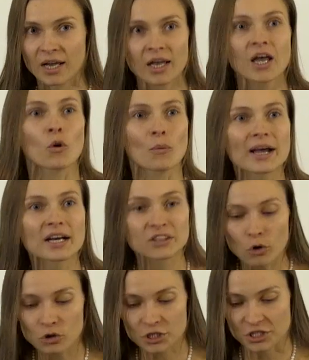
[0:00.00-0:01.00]
We
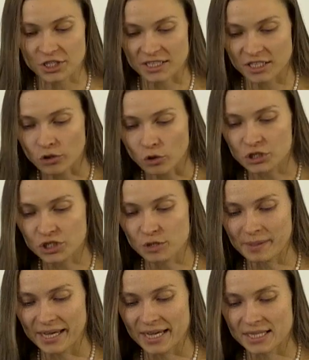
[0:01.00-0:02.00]
acknowledge that technology
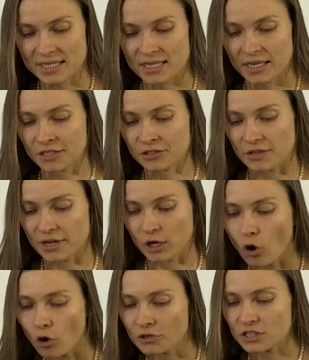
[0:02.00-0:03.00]
plays into the
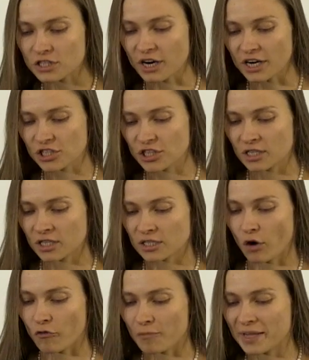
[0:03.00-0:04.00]
co-constructions
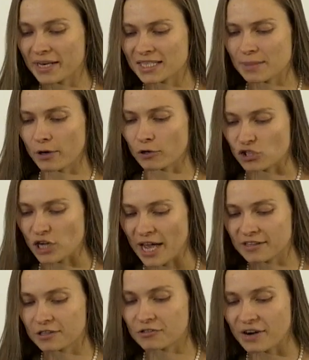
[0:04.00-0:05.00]
of meanings about
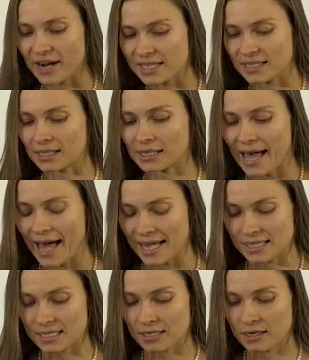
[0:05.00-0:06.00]
gender, race, and class.